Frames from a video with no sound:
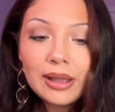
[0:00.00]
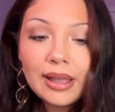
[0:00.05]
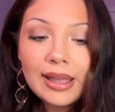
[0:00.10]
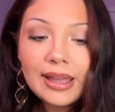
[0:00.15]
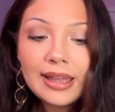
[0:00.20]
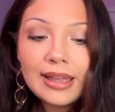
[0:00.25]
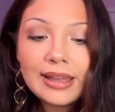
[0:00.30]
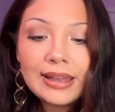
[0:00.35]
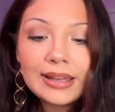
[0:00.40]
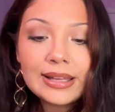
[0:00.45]

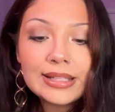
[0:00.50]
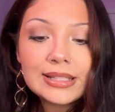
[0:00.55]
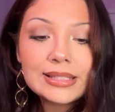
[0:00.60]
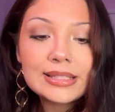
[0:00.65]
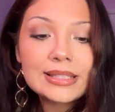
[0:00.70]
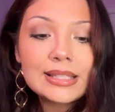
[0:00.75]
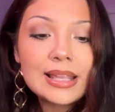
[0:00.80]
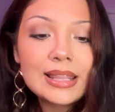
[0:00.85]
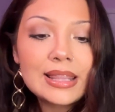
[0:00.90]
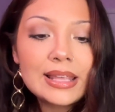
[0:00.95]
And
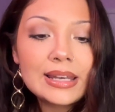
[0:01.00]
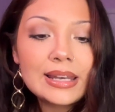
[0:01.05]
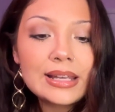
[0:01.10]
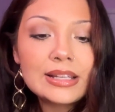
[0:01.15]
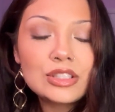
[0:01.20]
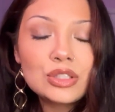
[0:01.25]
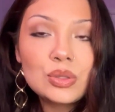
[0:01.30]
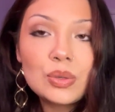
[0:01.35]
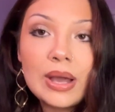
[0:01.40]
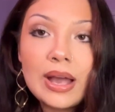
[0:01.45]
then I
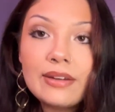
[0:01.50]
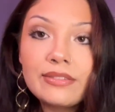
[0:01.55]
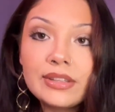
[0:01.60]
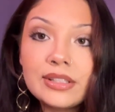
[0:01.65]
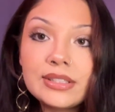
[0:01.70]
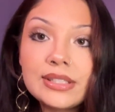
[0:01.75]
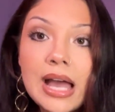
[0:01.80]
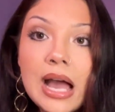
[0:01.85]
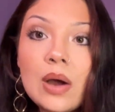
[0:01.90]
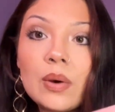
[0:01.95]
do have the
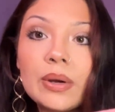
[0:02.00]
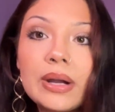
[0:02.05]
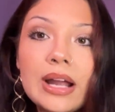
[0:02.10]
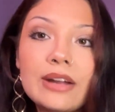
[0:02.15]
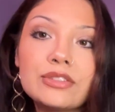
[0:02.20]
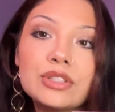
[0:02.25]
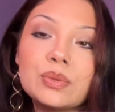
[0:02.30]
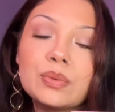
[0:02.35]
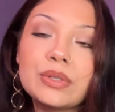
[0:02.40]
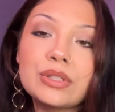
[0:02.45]
Tower
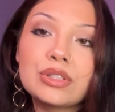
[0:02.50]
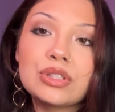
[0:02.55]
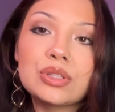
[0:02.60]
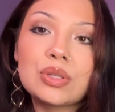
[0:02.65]
afterwards.